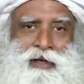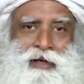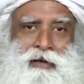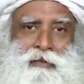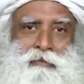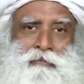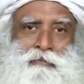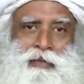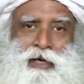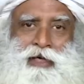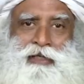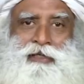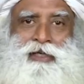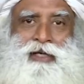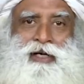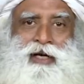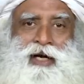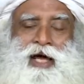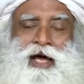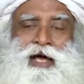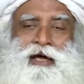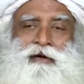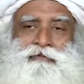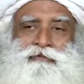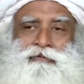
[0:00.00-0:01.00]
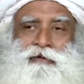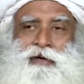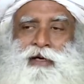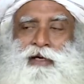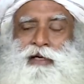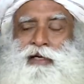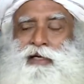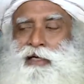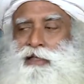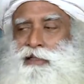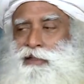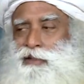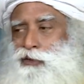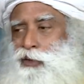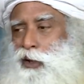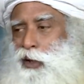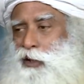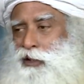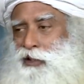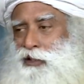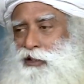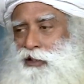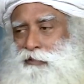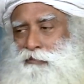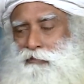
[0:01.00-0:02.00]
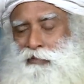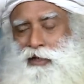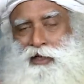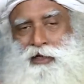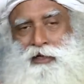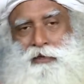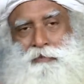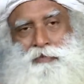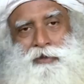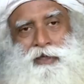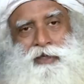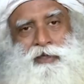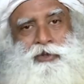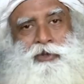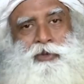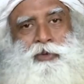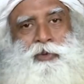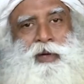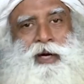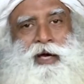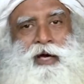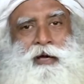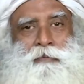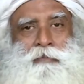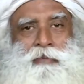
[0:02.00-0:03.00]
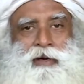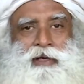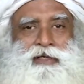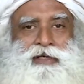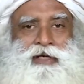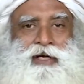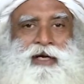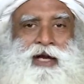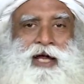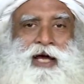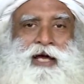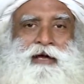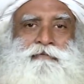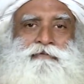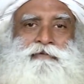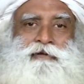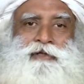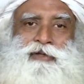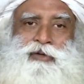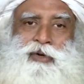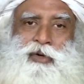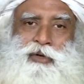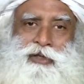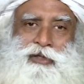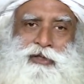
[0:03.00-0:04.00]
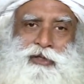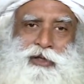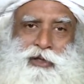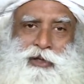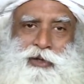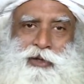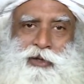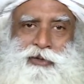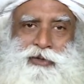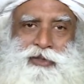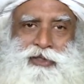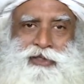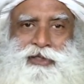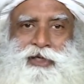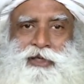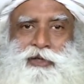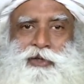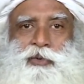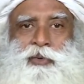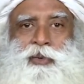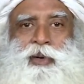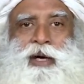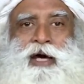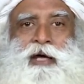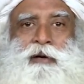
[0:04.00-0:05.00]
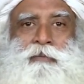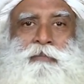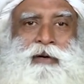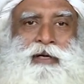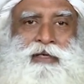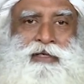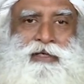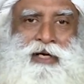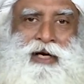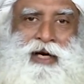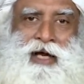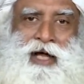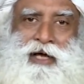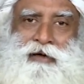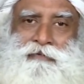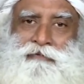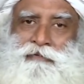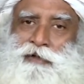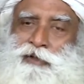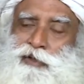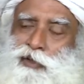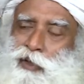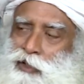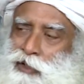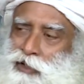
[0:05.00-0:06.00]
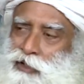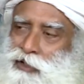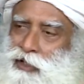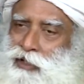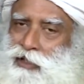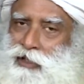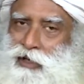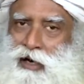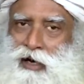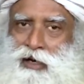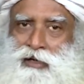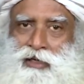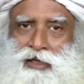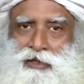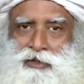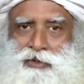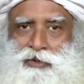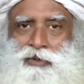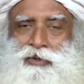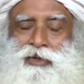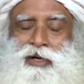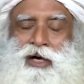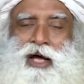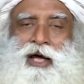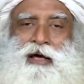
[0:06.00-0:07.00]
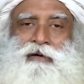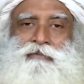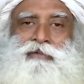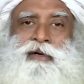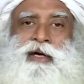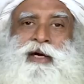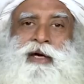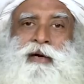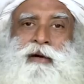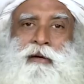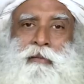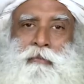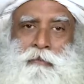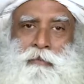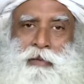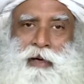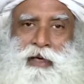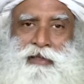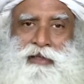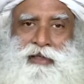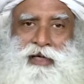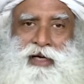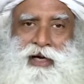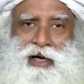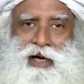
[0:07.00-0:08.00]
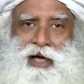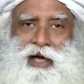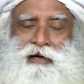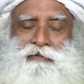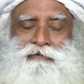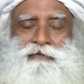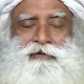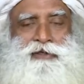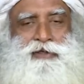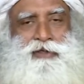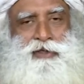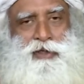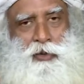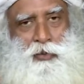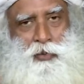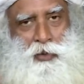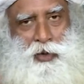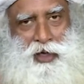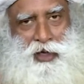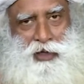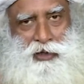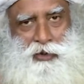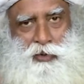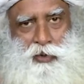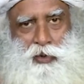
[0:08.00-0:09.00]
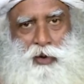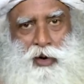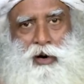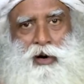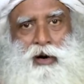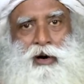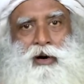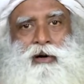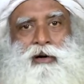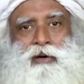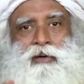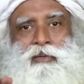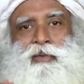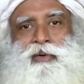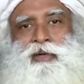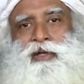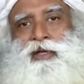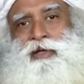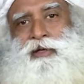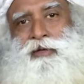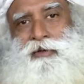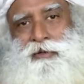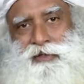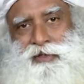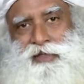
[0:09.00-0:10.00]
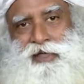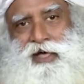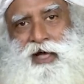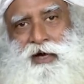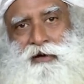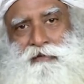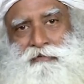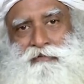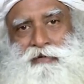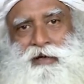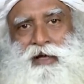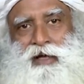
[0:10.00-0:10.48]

Better life is not in the makeup that you wear, better life is not in the clothes that you wear, better life is not in the car that you drive. Better life is in the way you are within yourself.